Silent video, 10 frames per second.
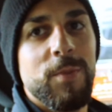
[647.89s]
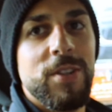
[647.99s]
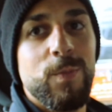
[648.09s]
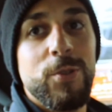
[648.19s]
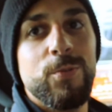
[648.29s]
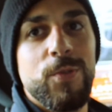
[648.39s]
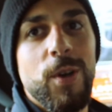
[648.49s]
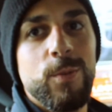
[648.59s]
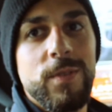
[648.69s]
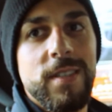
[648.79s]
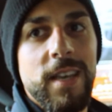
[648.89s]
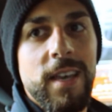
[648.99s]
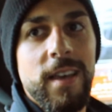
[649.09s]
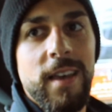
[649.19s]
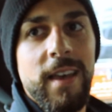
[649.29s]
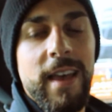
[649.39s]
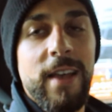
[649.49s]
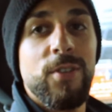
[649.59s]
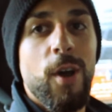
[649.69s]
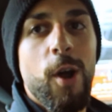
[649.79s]
But what you don't see
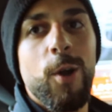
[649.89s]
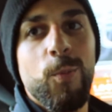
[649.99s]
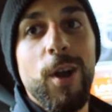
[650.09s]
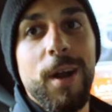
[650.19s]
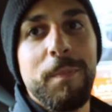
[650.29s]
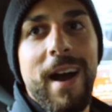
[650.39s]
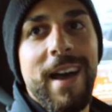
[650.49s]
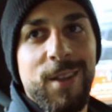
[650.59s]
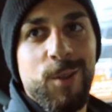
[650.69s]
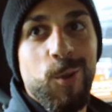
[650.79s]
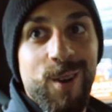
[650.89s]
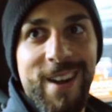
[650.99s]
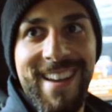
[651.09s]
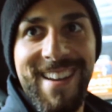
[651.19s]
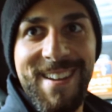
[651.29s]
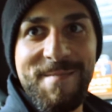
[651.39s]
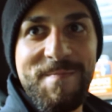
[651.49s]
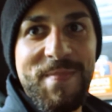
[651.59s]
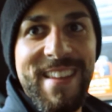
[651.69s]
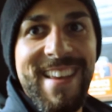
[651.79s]
is the hard work behind the glory. That's how it
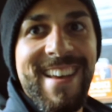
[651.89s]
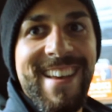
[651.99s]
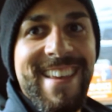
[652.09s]
is.